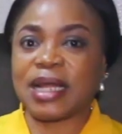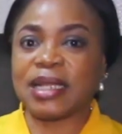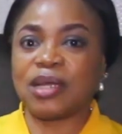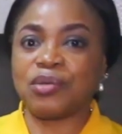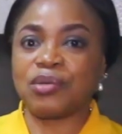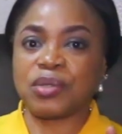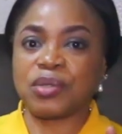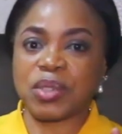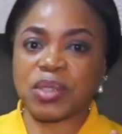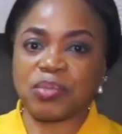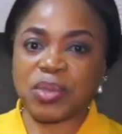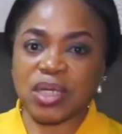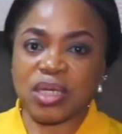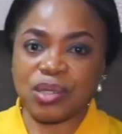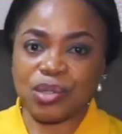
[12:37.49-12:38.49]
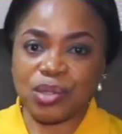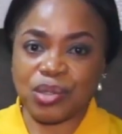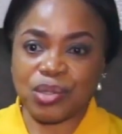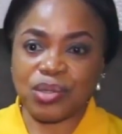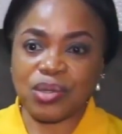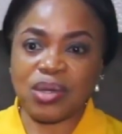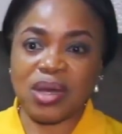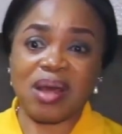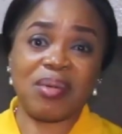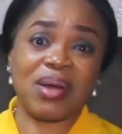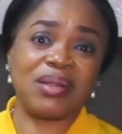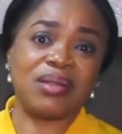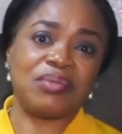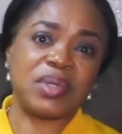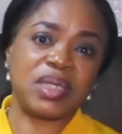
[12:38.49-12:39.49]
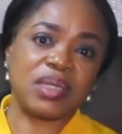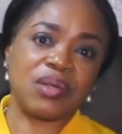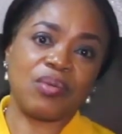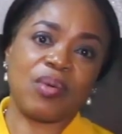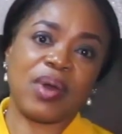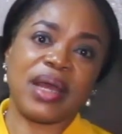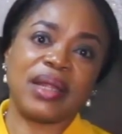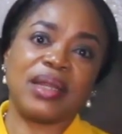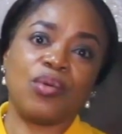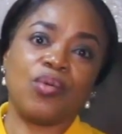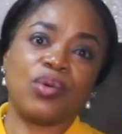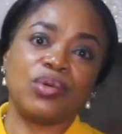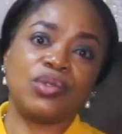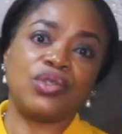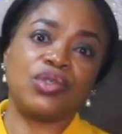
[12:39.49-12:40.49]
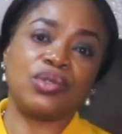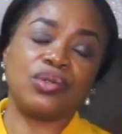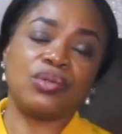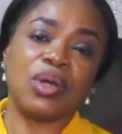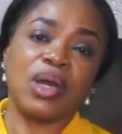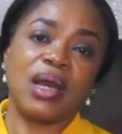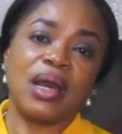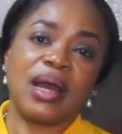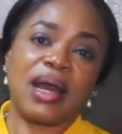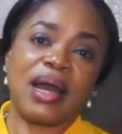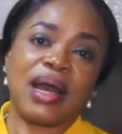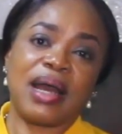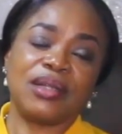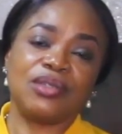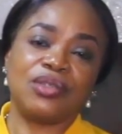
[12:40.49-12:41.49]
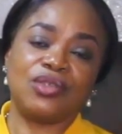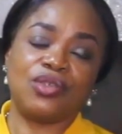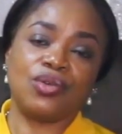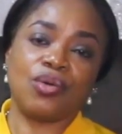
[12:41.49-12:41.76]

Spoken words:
and they're going to be speaking to you about the reason why they want you and